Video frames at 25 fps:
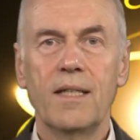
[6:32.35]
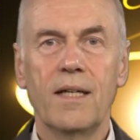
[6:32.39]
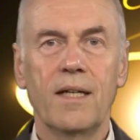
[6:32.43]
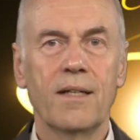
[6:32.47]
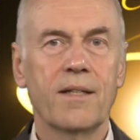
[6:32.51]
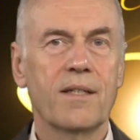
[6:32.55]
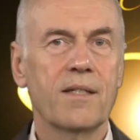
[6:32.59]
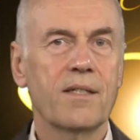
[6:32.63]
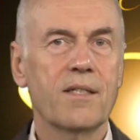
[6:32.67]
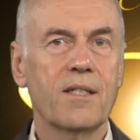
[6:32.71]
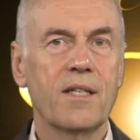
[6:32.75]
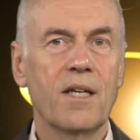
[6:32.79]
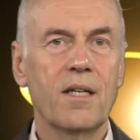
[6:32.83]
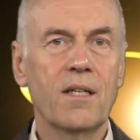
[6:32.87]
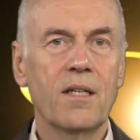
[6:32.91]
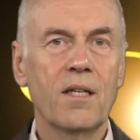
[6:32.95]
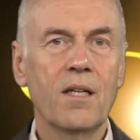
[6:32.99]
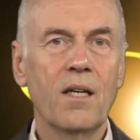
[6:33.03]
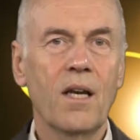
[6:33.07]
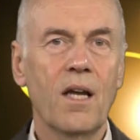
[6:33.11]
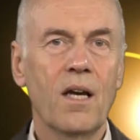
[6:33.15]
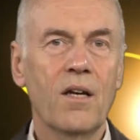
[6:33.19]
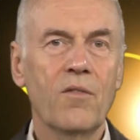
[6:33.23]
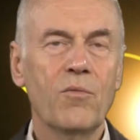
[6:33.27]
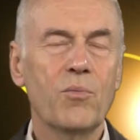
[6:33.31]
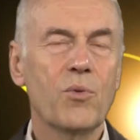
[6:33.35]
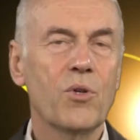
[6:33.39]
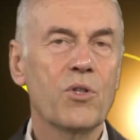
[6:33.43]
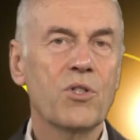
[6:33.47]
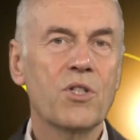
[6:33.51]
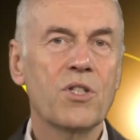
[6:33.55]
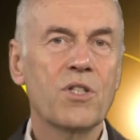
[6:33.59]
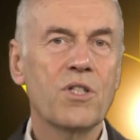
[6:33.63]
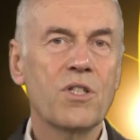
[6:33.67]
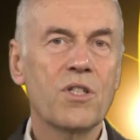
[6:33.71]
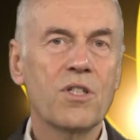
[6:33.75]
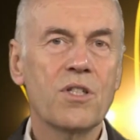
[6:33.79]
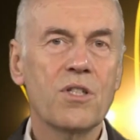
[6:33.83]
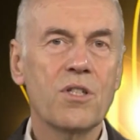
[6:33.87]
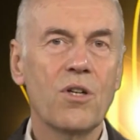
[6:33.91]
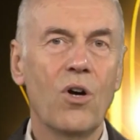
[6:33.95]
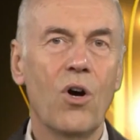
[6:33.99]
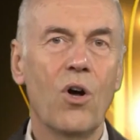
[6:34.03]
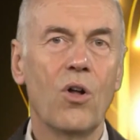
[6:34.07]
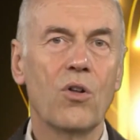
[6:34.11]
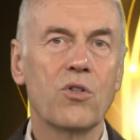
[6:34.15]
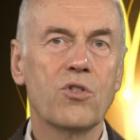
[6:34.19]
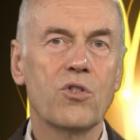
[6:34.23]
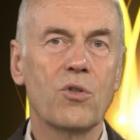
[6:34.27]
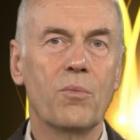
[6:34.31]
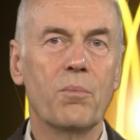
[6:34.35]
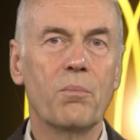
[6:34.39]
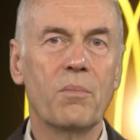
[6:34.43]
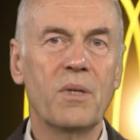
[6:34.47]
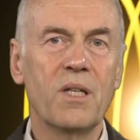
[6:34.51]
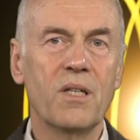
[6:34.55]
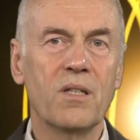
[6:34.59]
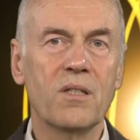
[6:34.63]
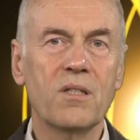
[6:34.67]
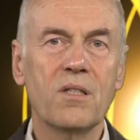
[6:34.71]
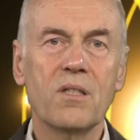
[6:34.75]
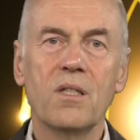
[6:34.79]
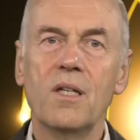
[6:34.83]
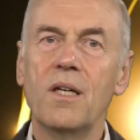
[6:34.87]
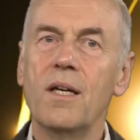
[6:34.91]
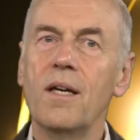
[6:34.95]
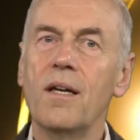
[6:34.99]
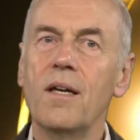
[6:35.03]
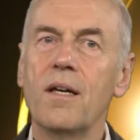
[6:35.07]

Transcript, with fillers: Understanding life processes also means